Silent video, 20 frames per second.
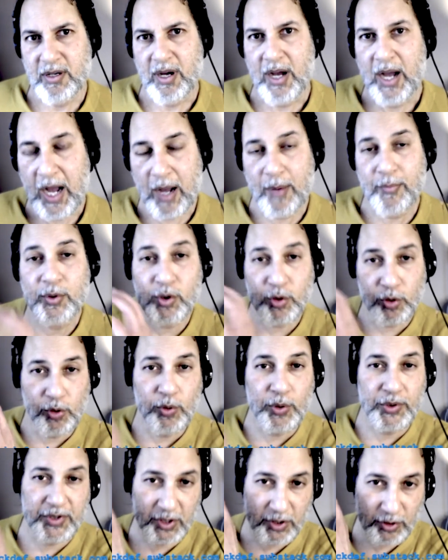I'm cool
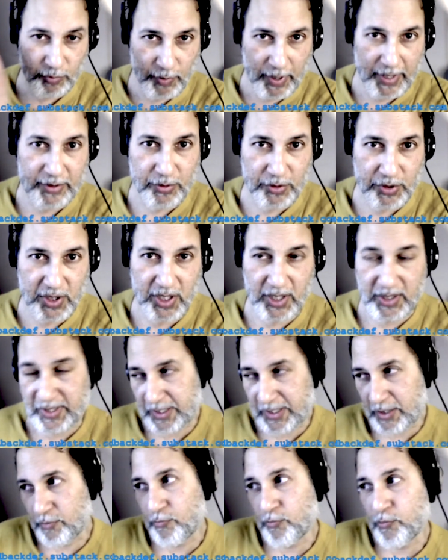with the director's cut,
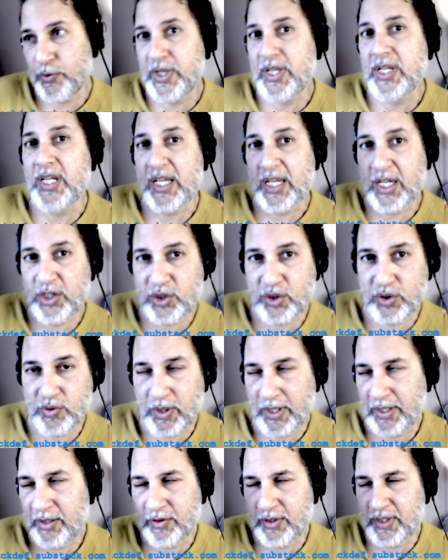like a reissue.
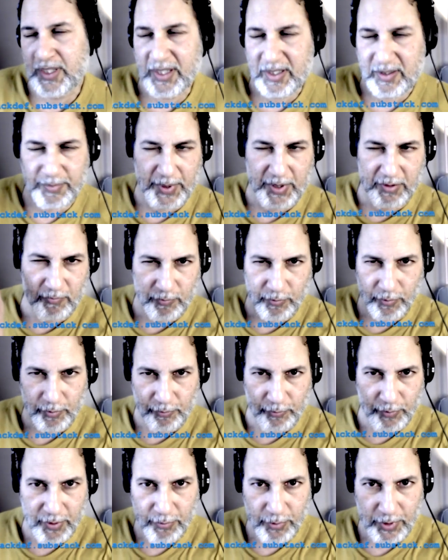I don't know that that's been
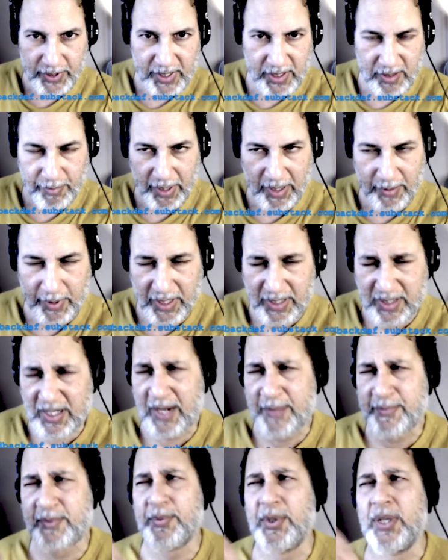re-released many, many
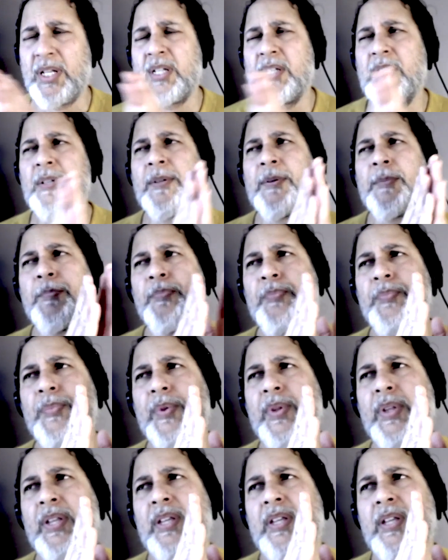times, but
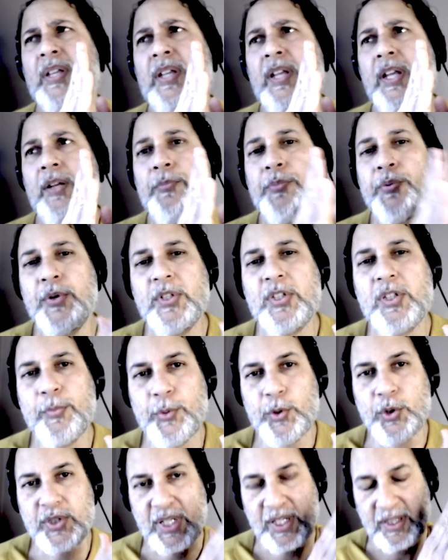in
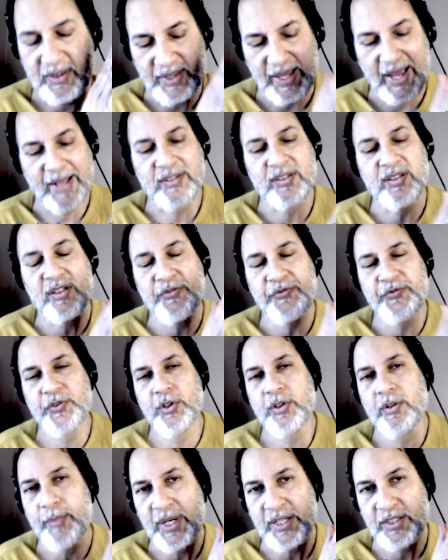principle, it's like, that's the
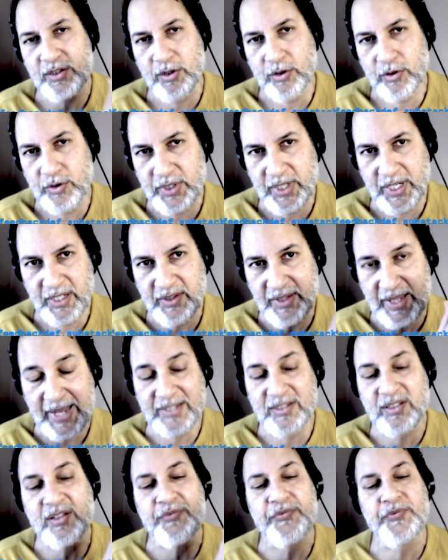film I turned in.
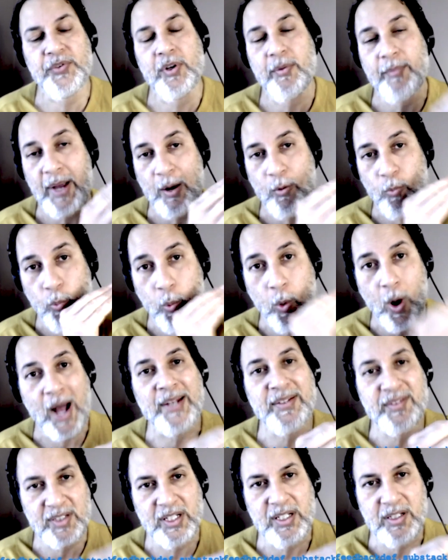That's the film I
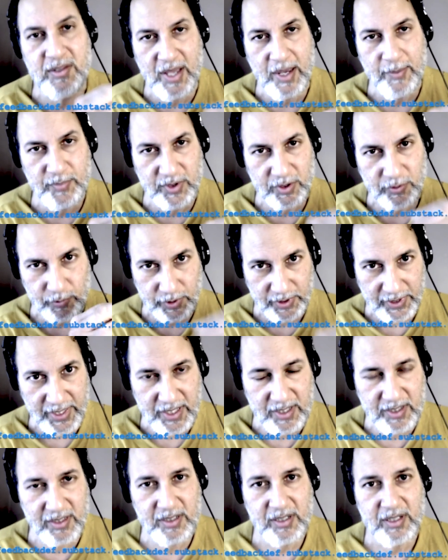wanted them to
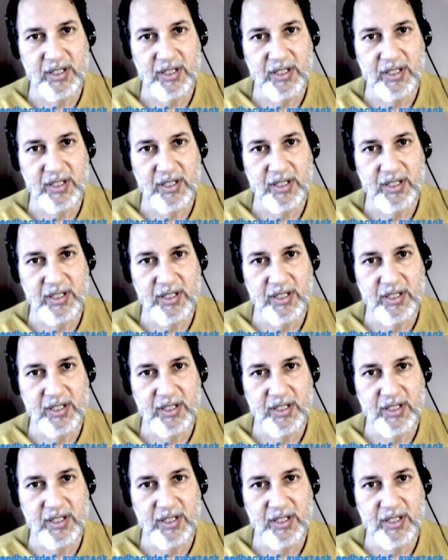release.